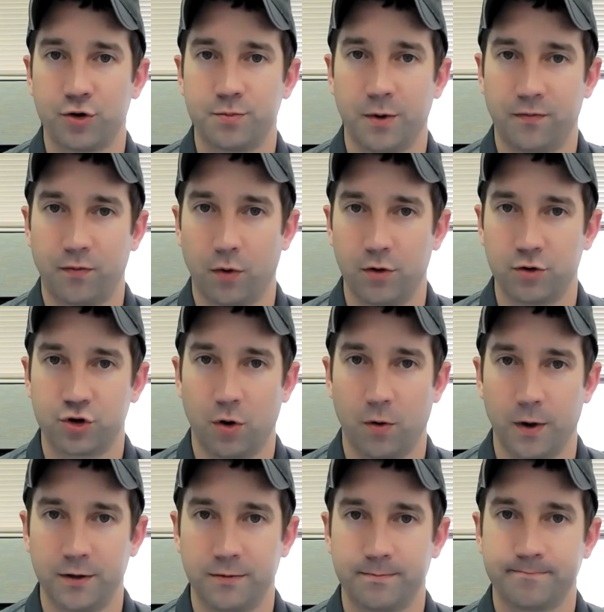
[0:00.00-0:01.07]
before the
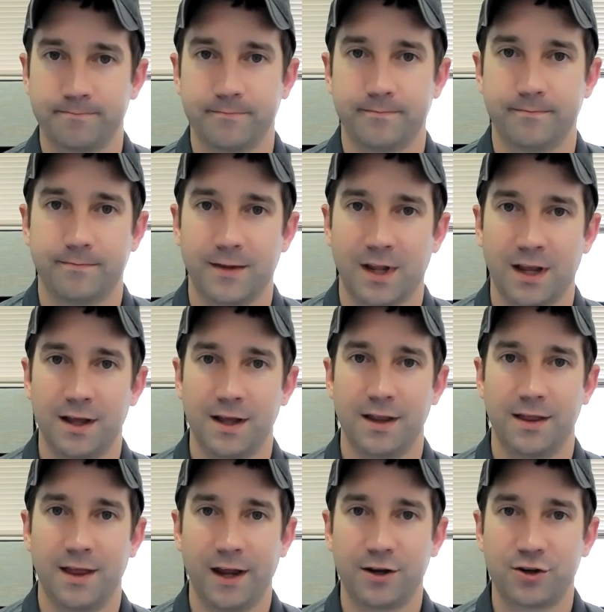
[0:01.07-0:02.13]
showing.
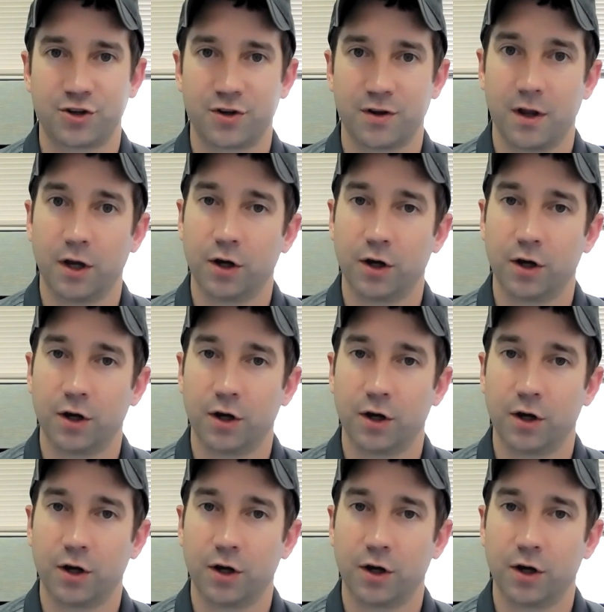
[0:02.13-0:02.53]
Thanks.